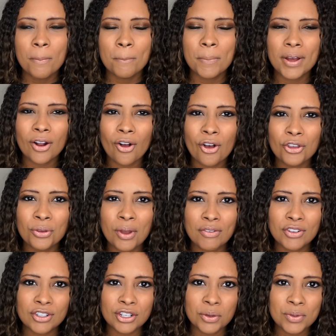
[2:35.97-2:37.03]
But all you have
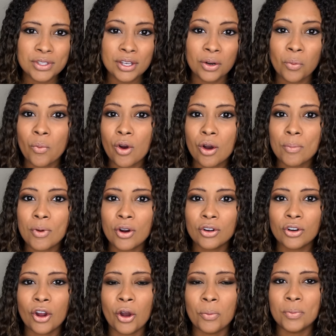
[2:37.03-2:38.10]
to do is go to Walmart
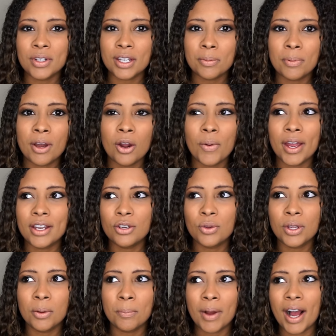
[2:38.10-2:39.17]
or Home Depot and you
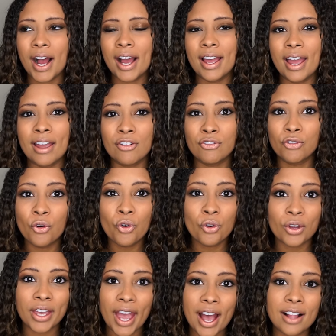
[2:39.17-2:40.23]
can buy a full
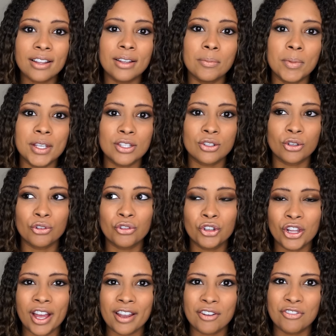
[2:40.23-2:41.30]
gallon mister for
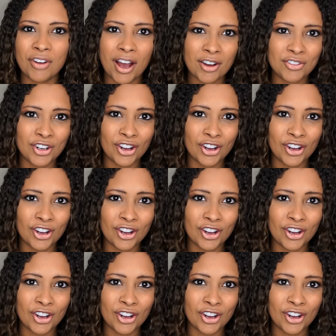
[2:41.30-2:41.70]
like $5.